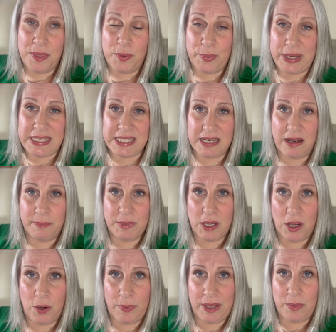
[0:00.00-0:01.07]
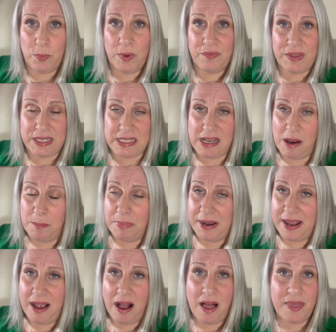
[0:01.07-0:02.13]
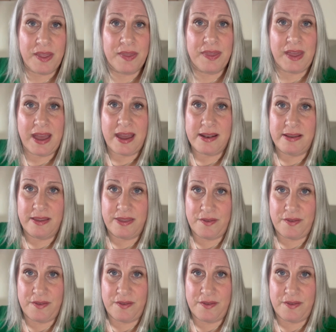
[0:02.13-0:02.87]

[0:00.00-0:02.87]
reason I'm going with this company, other than the